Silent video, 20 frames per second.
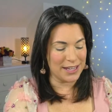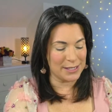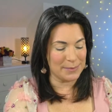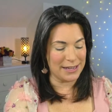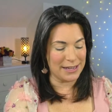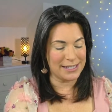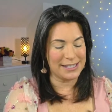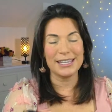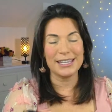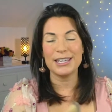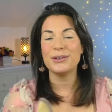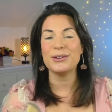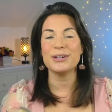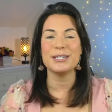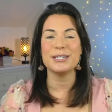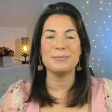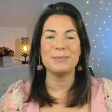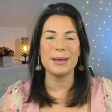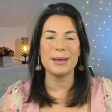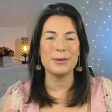It's my secret
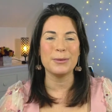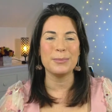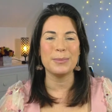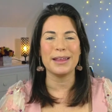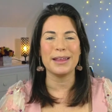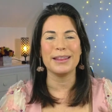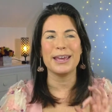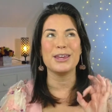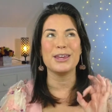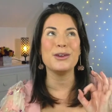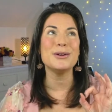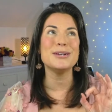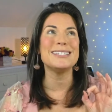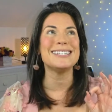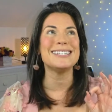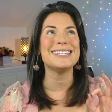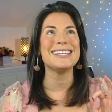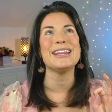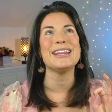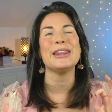to people being like, your
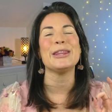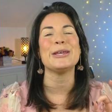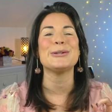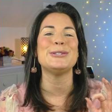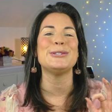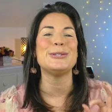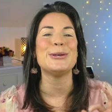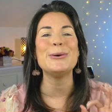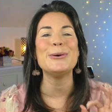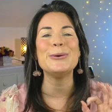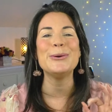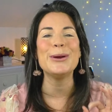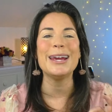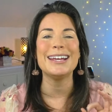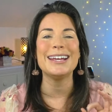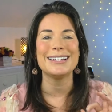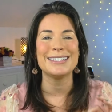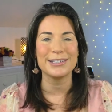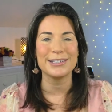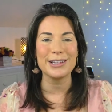skin looks so
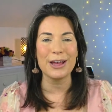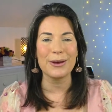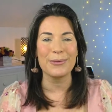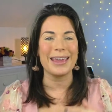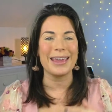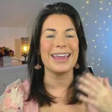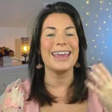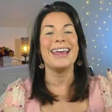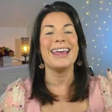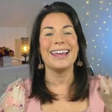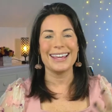great, it's glowing.